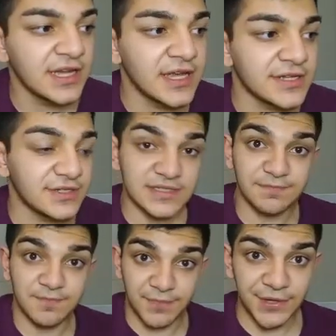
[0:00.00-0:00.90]
So that's
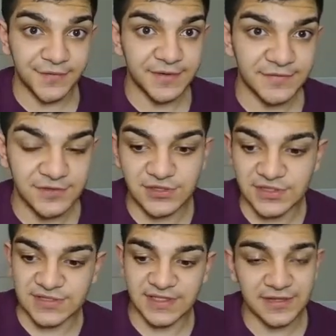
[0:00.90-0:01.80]
perfect for
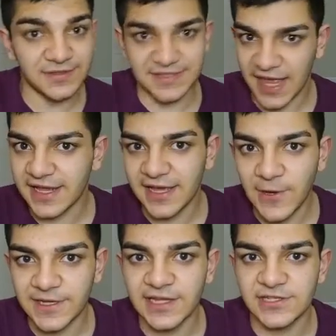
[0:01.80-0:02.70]
just either standing out
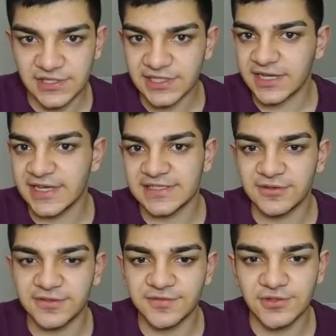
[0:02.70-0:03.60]
again, just like I said with
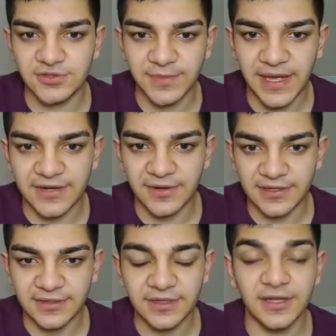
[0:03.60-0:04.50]
the virtual
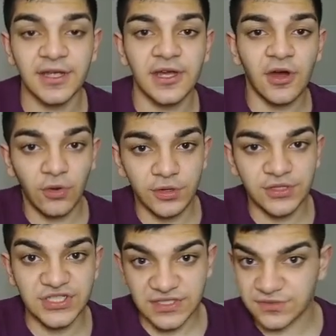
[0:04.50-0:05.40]
background, or
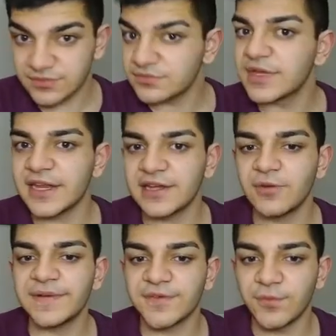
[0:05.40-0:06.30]
just getting away
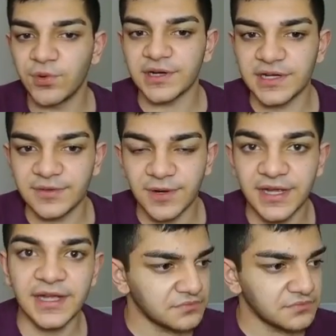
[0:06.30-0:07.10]
from work, right?